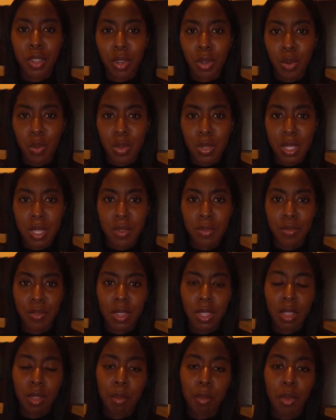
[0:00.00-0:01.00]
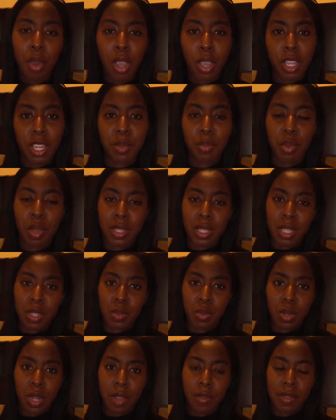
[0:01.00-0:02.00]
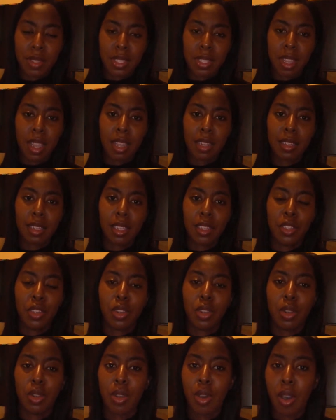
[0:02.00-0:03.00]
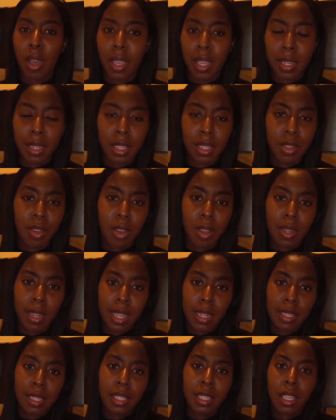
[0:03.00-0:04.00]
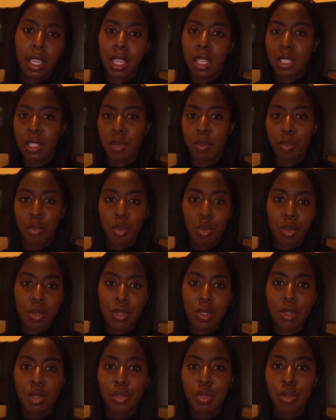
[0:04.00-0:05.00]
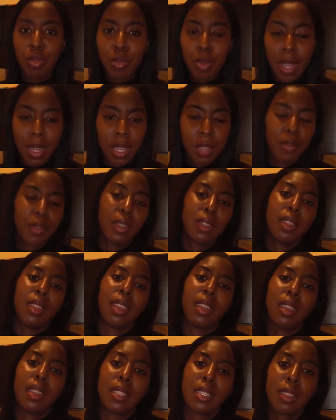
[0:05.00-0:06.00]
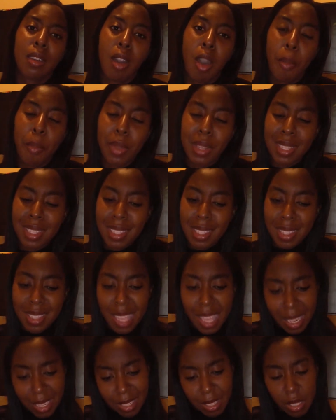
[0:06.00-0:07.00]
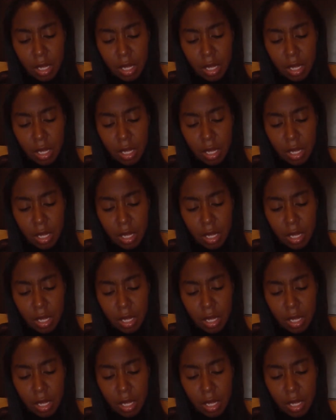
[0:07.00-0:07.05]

closing fee, the mortgage process would have started, your lawyer did all that he is supposed to do, and everything is copper set.